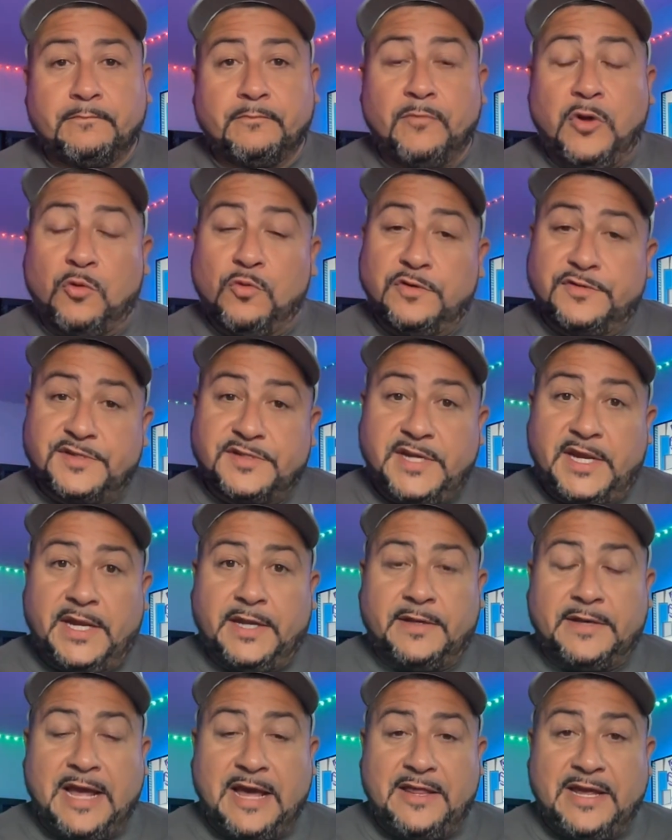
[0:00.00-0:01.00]
But we'll
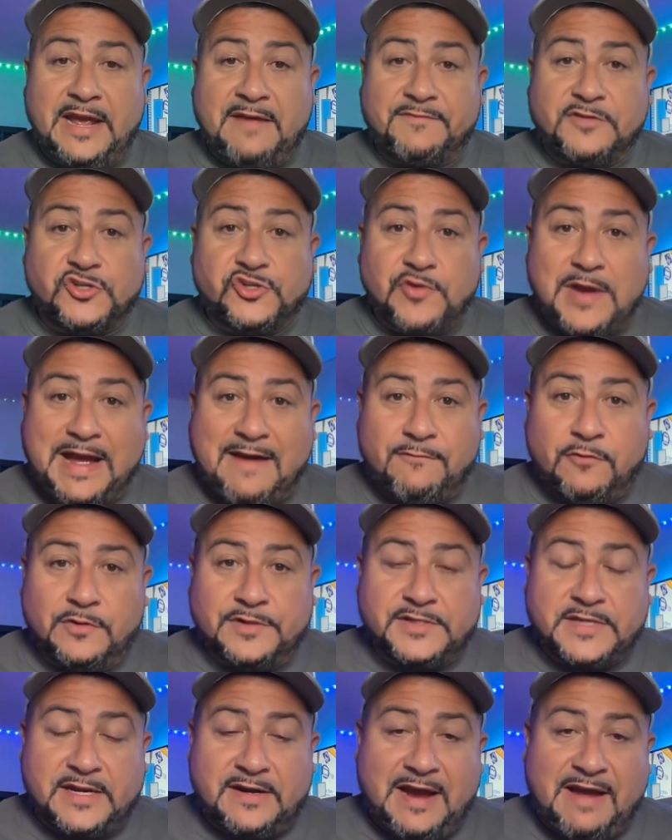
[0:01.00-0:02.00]
see. Now they have to travel.
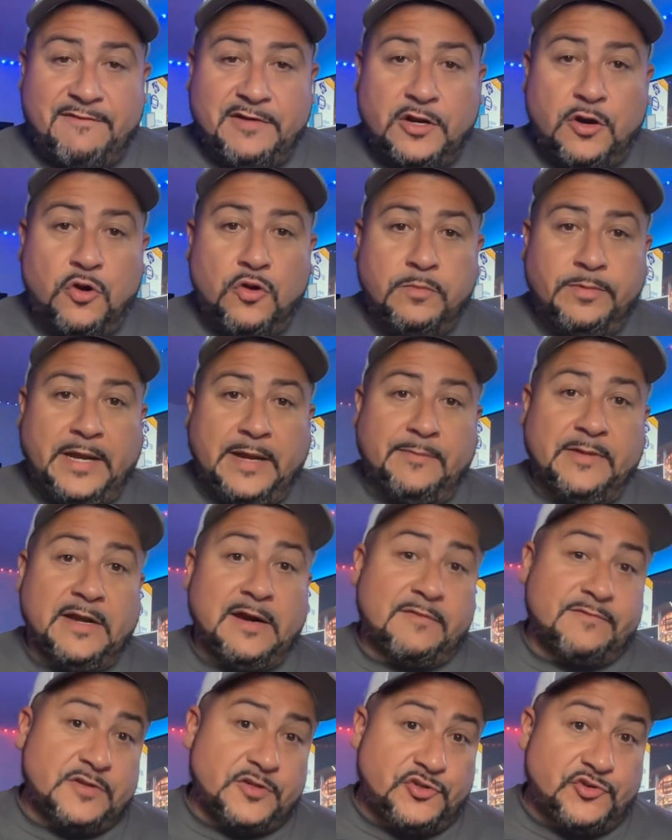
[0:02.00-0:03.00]
Instead of having a home game, they
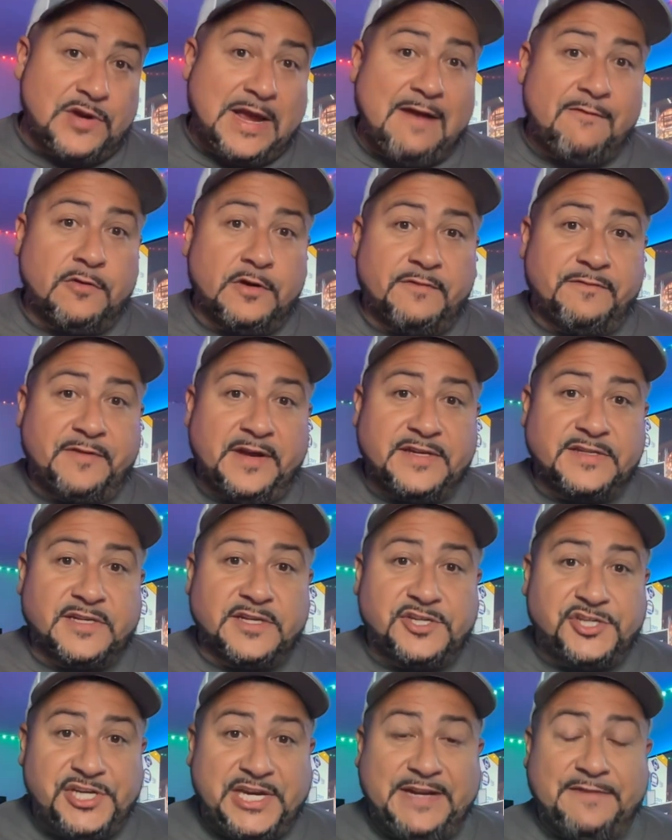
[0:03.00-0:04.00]
have to travel to face the
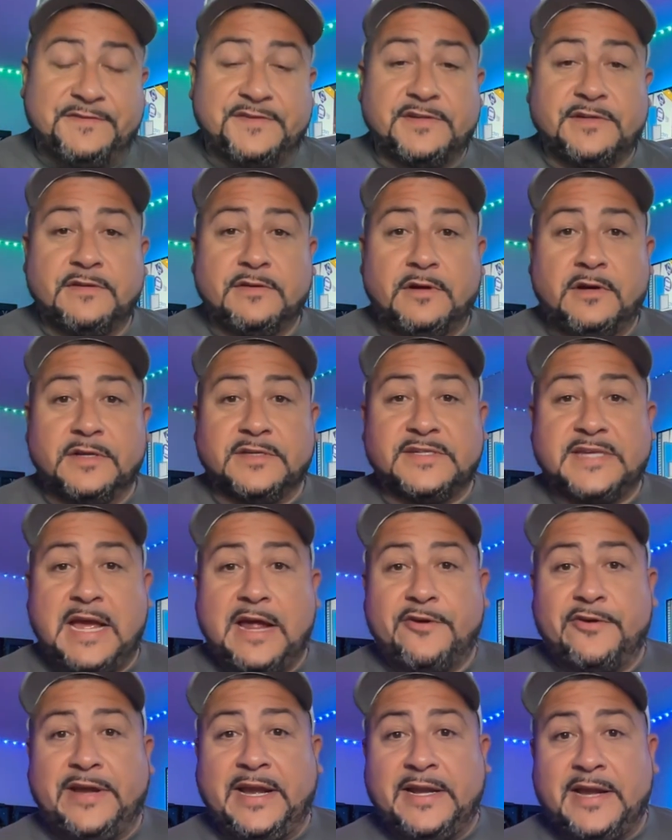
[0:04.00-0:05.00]
Chiefs on
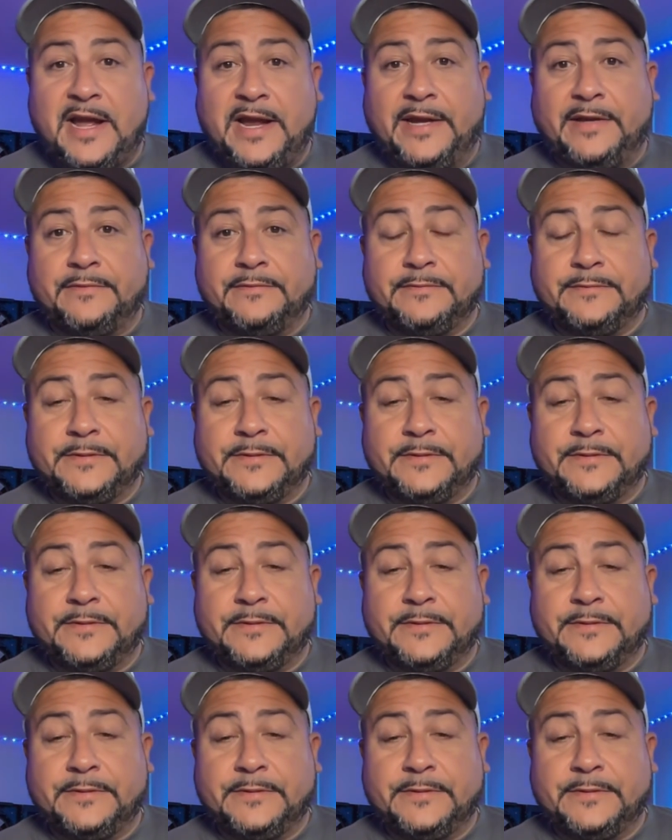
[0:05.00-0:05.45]
Saturday night.